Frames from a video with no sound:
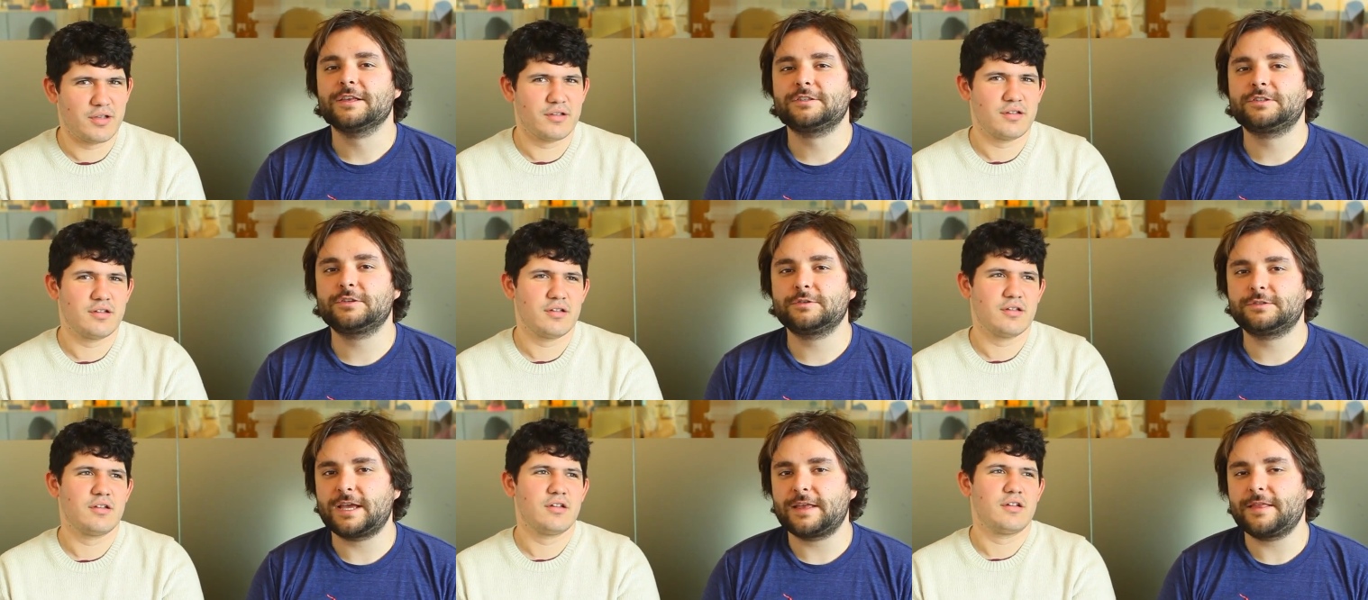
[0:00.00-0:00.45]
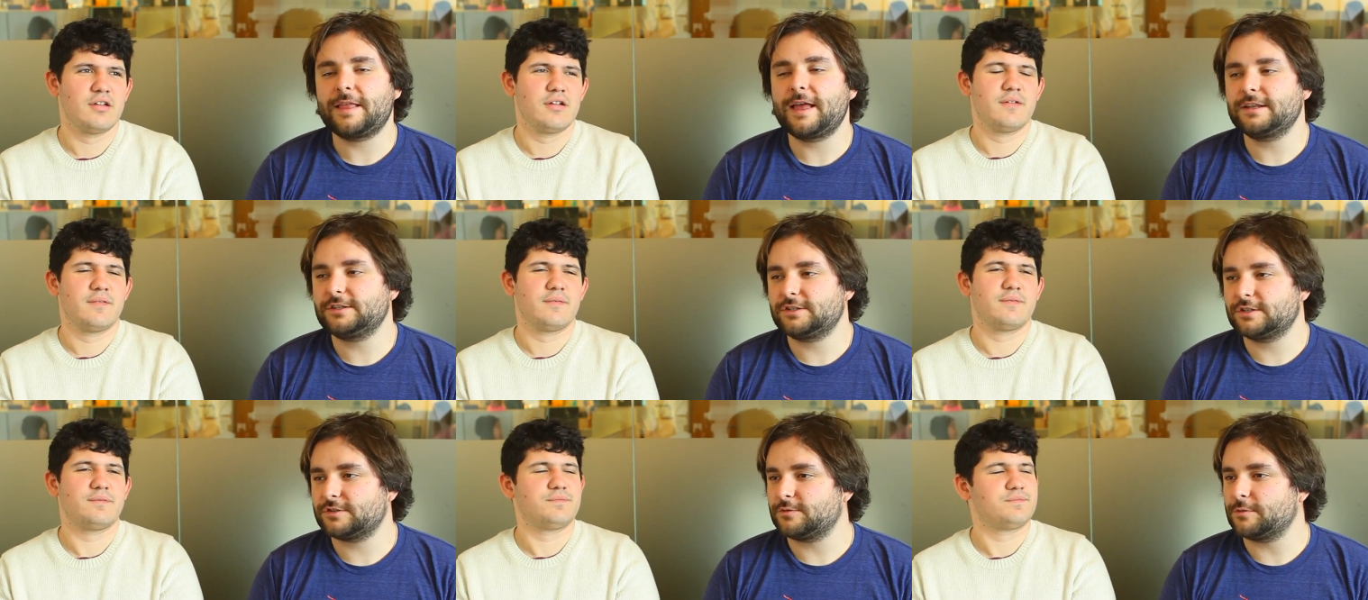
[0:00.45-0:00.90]
Speaker 1: so
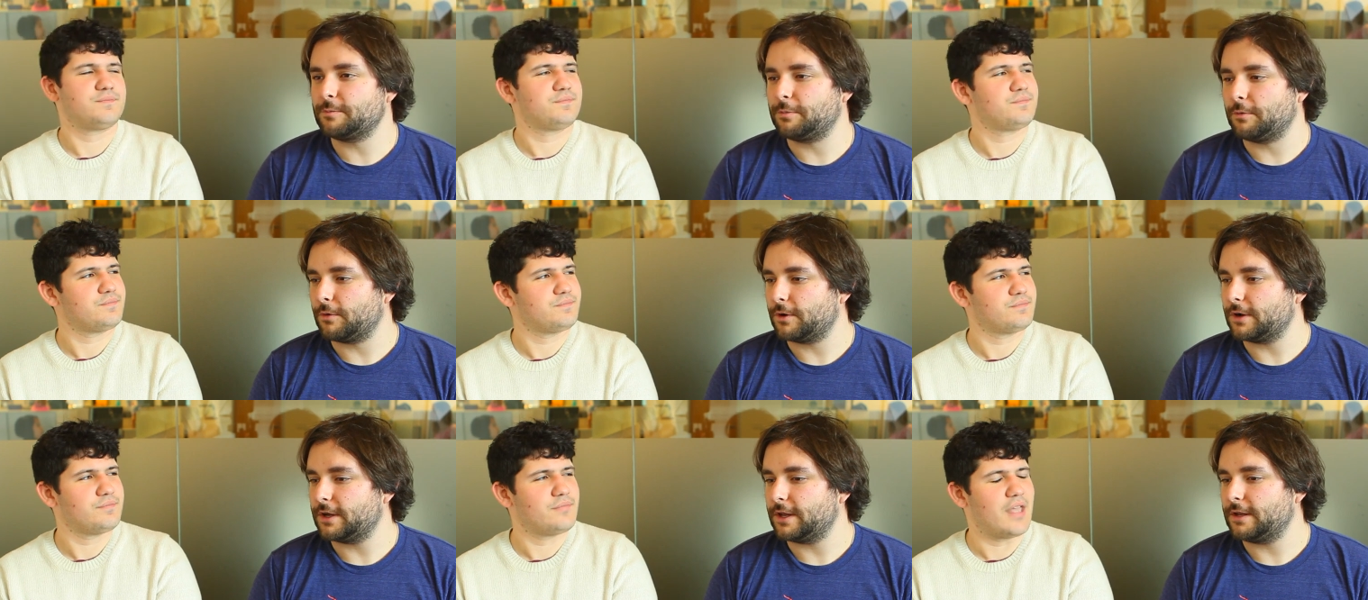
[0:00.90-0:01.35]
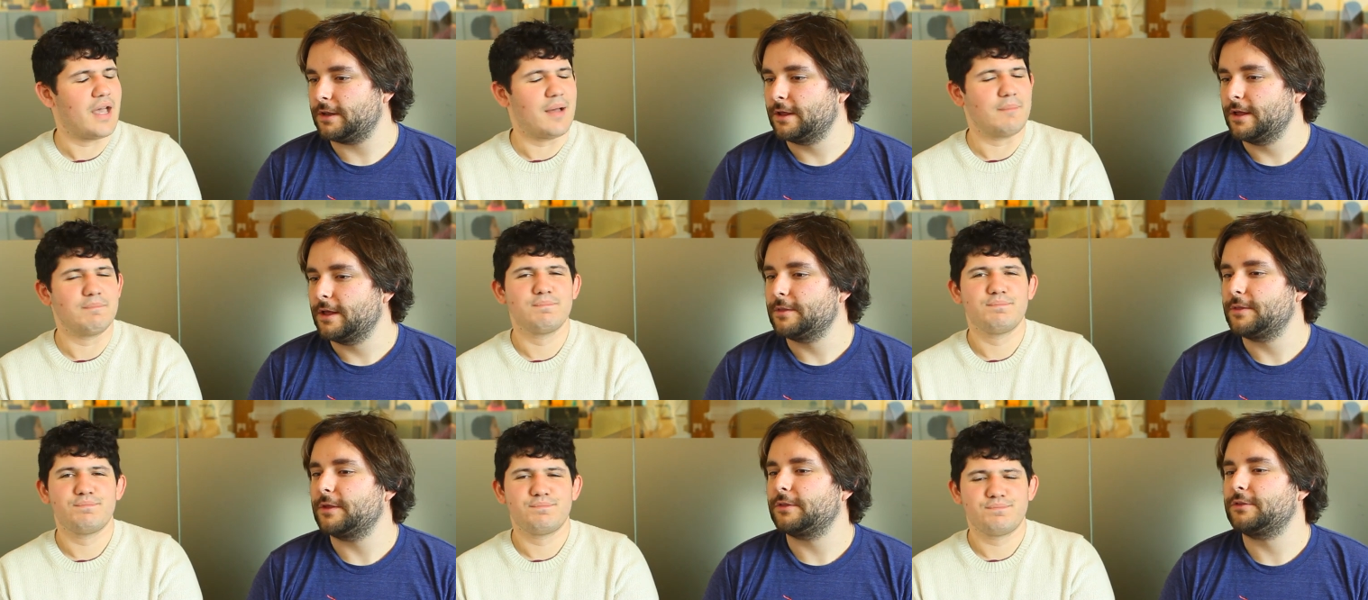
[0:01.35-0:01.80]
Deadline just reported
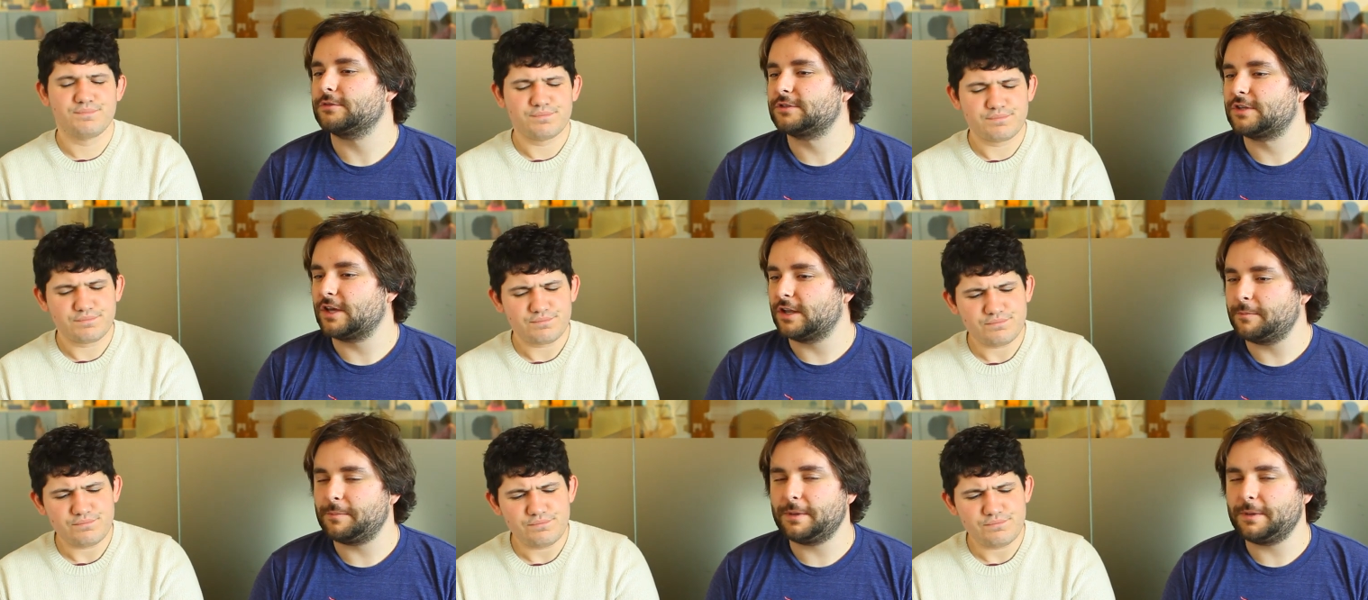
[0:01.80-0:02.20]
yeah. that there's going to